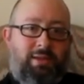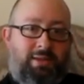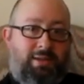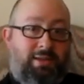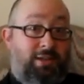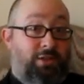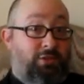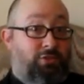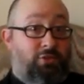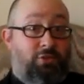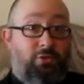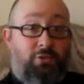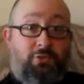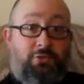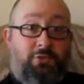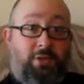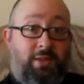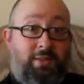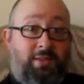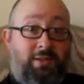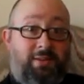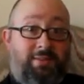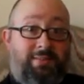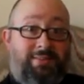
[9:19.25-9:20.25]
Easier
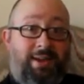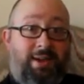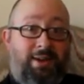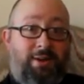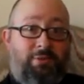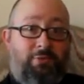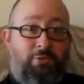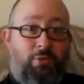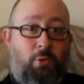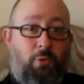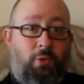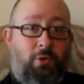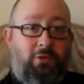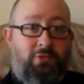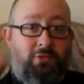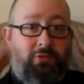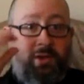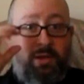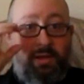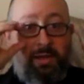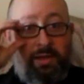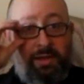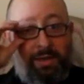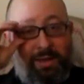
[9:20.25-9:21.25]
said than done, of course.
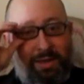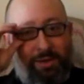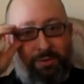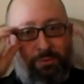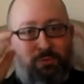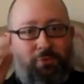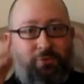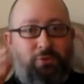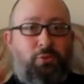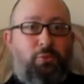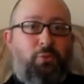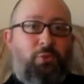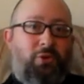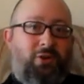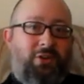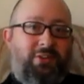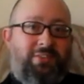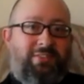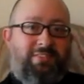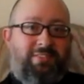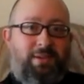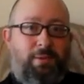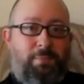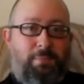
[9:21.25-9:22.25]
If it were
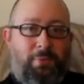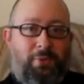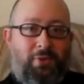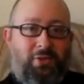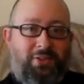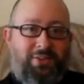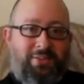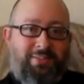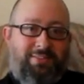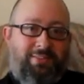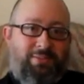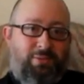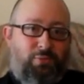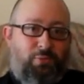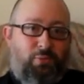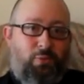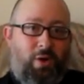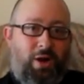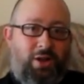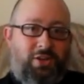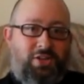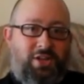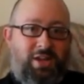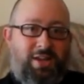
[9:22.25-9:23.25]
as simple as
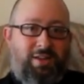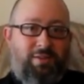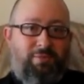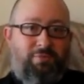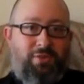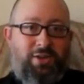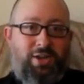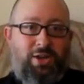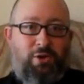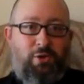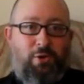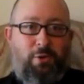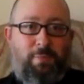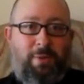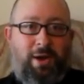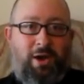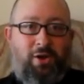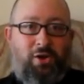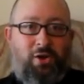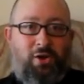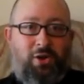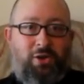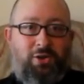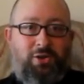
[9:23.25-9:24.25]
watching a video
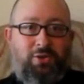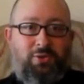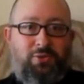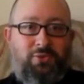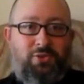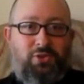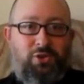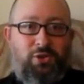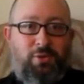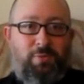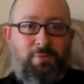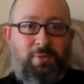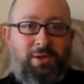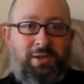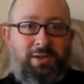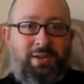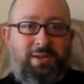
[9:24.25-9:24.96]
about it on YouTube,